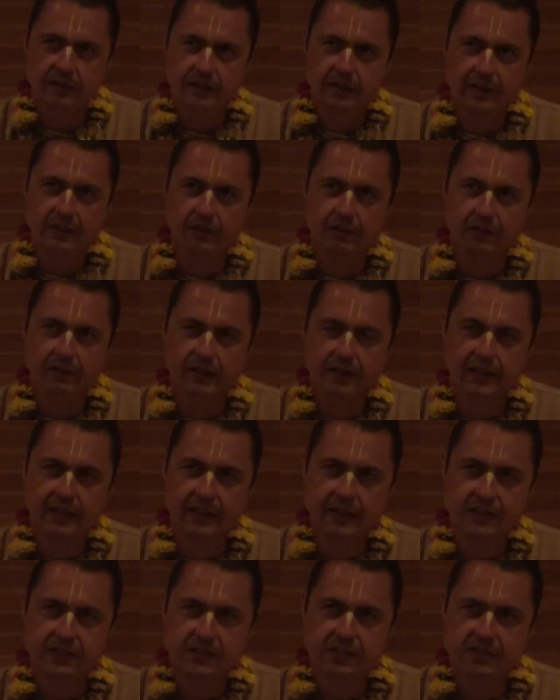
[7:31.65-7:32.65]
It already
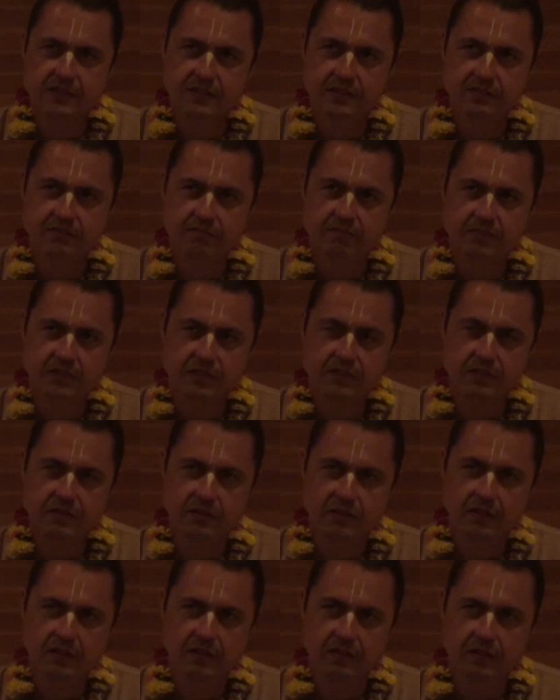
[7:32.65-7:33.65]
has
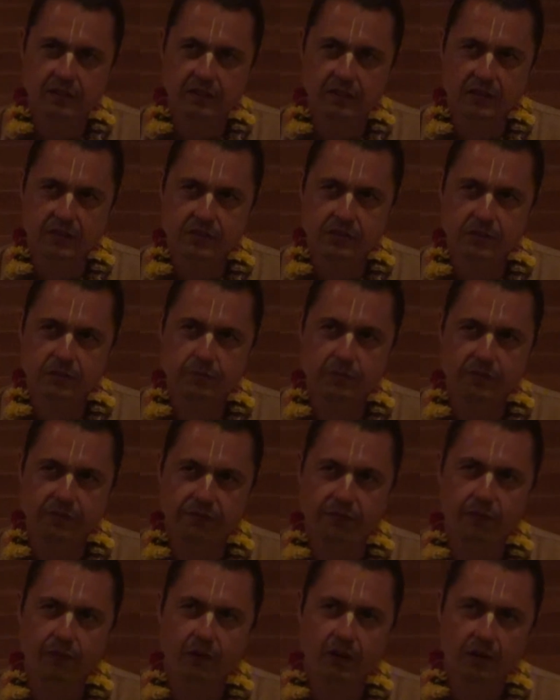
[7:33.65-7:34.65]
assumed the
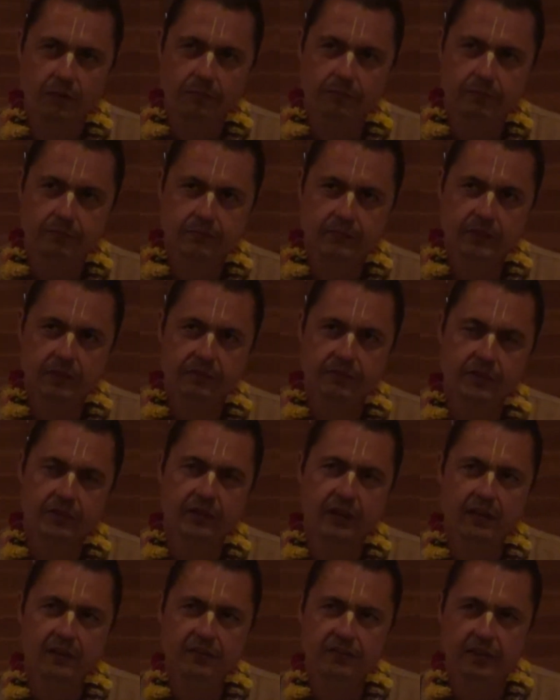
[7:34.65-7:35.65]
form of the
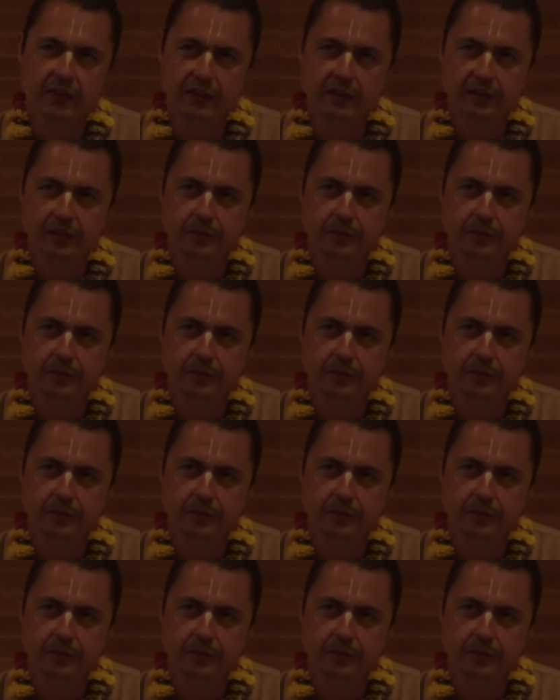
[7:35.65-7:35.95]
real thing.